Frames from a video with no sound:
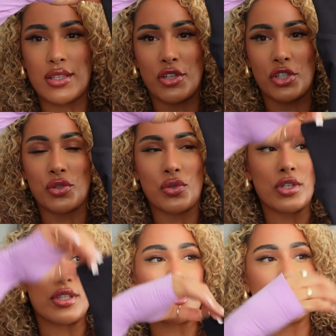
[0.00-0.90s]
the
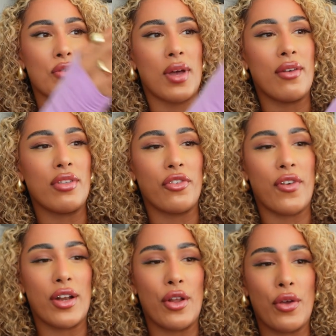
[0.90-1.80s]
shorts. You have the
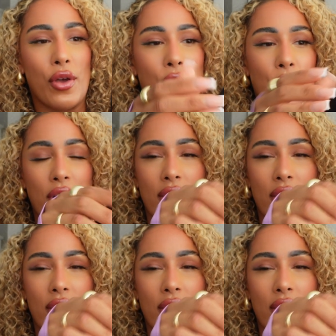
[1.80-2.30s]
DFYNE logo on